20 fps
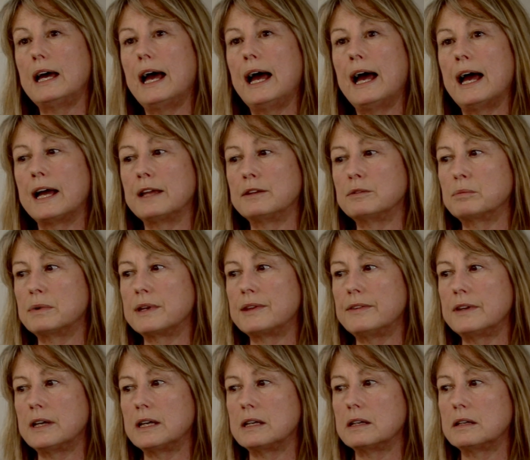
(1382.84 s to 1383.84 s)
and we
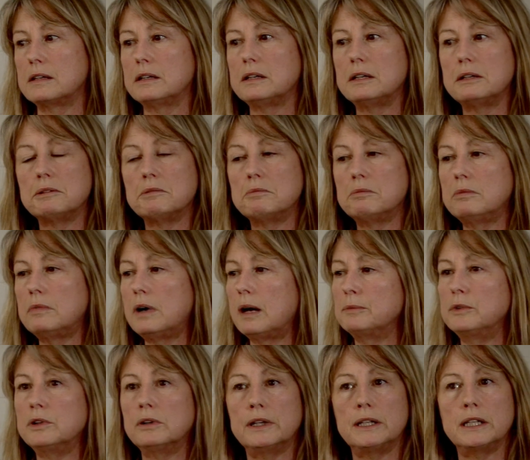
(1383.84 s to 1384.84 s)
think,
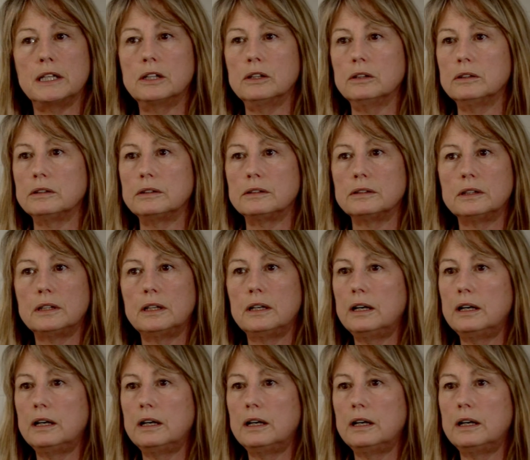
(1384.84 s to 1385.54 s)
I'm not any good,